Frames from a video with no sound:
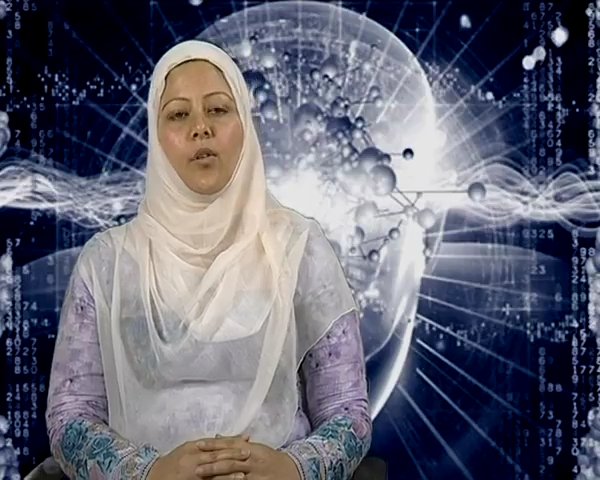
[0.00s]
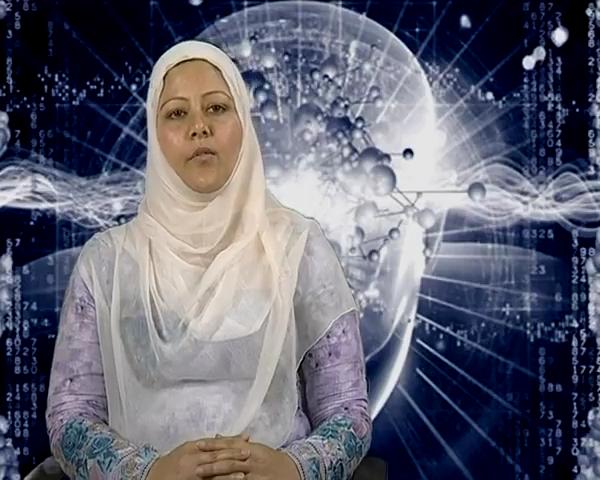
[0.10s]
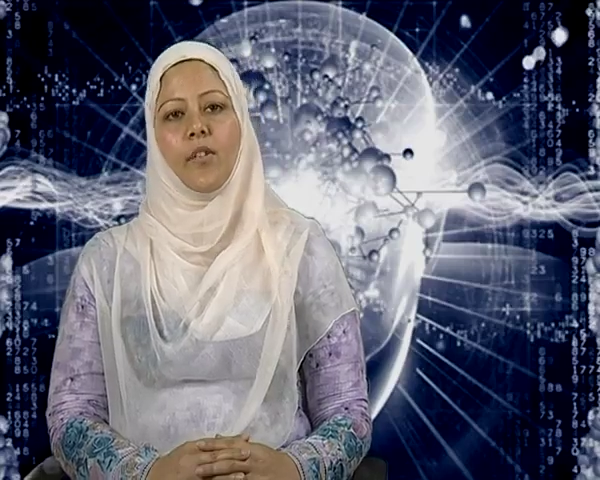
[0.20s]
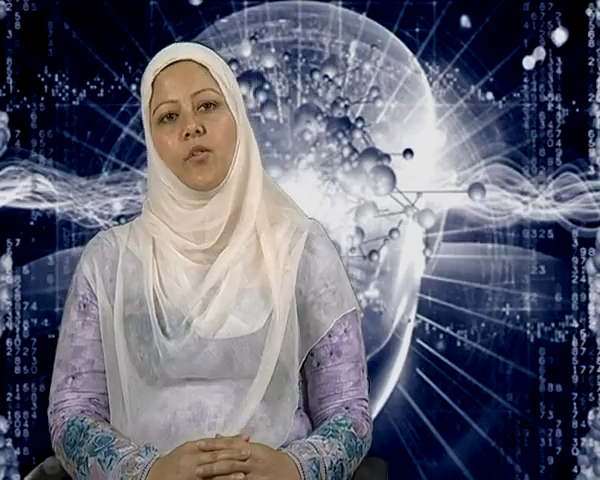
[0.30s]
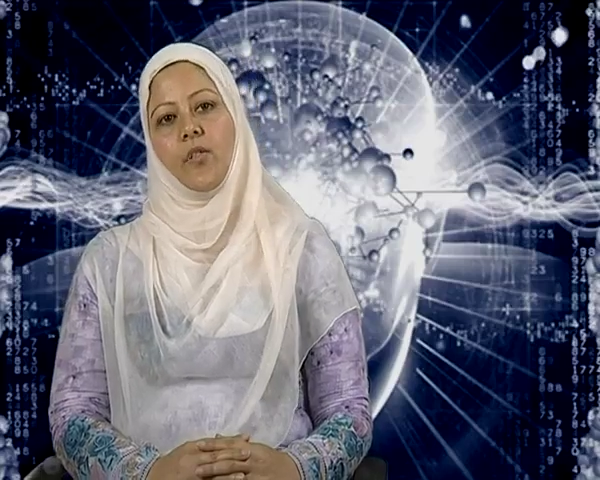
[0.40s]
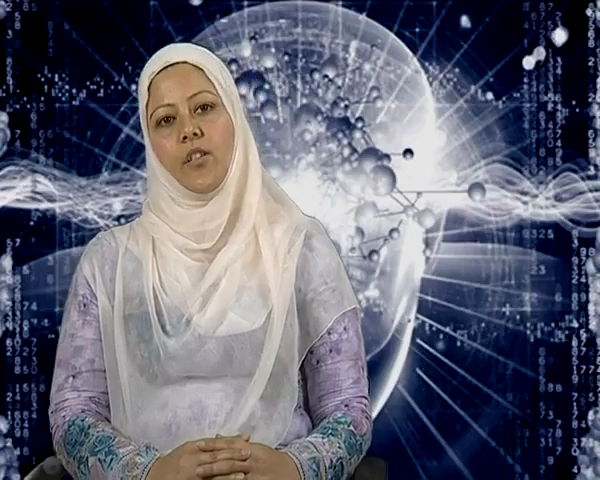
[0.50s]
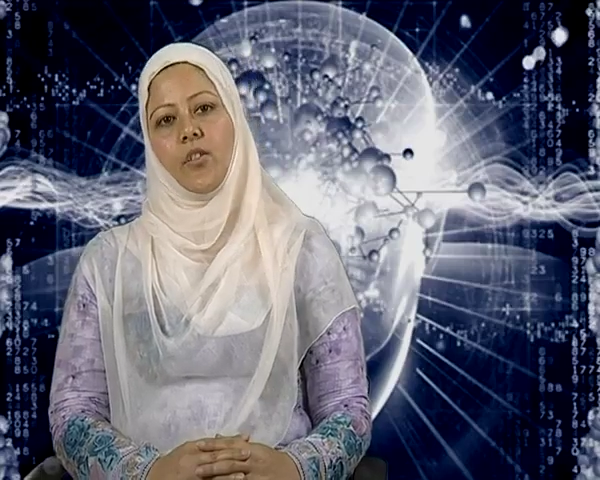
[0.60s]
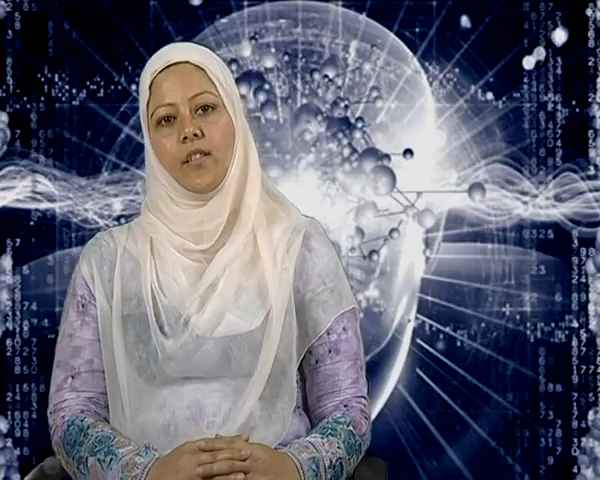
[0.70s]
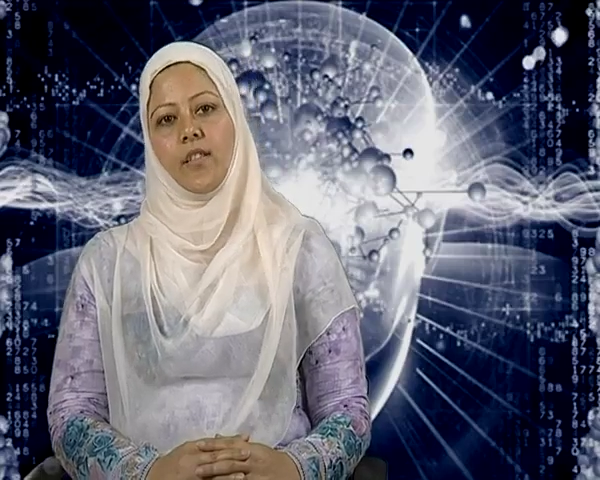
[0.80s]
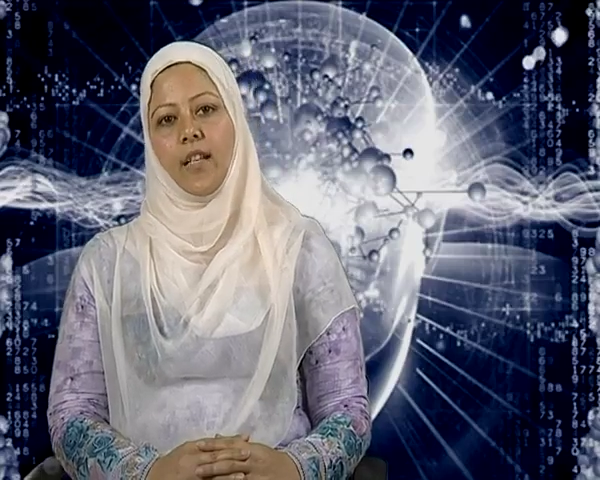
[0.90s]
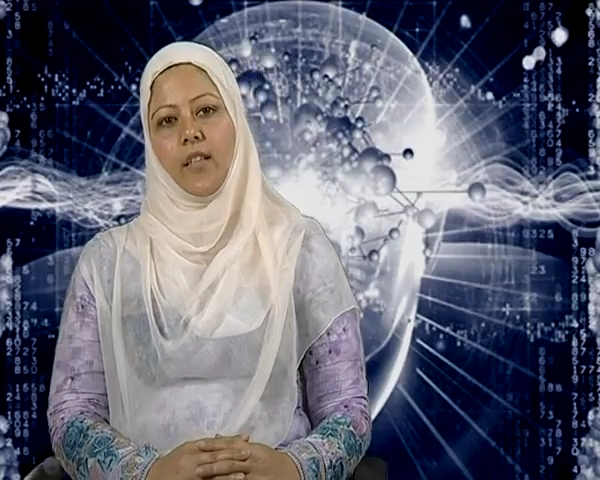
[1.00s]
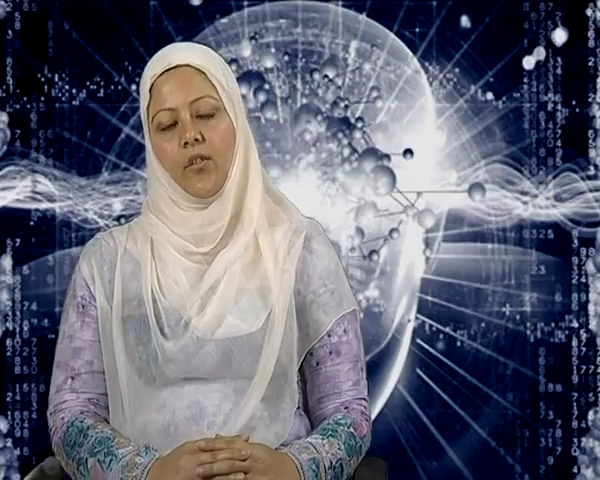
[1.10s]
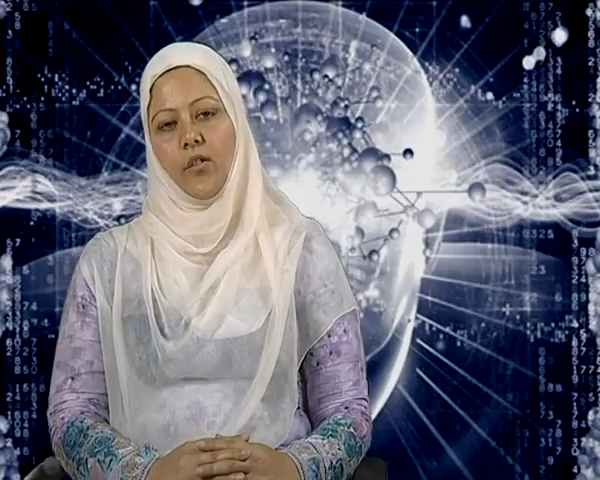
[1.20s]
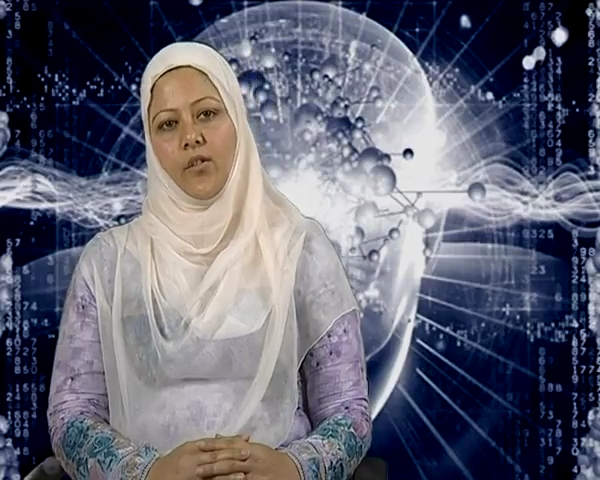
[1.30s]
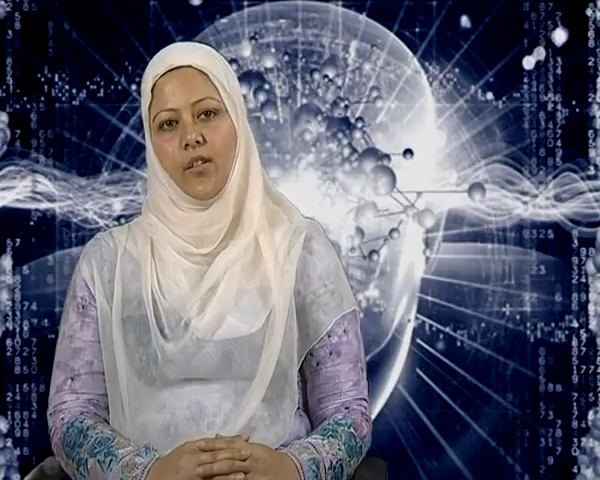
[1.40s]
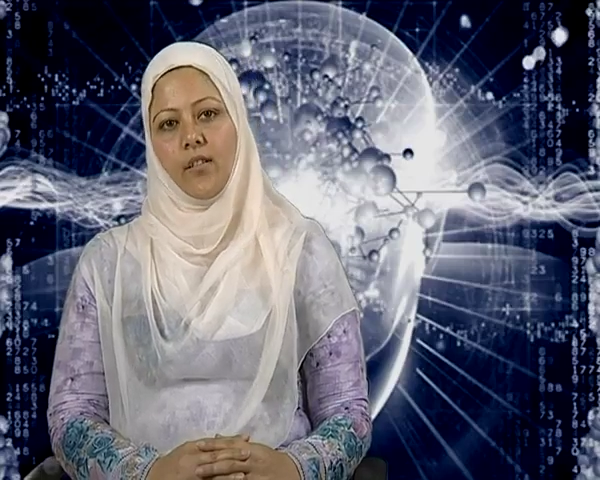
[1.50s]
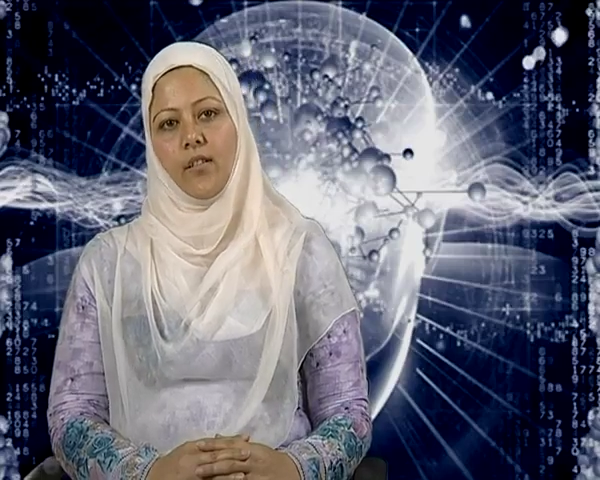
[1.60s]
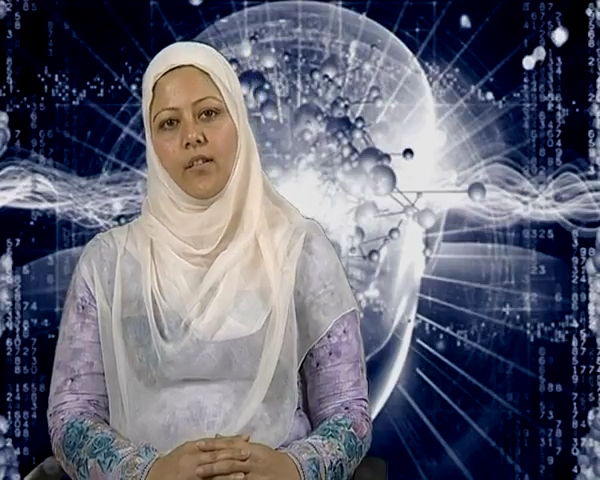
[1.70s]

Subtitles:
of educational psychology.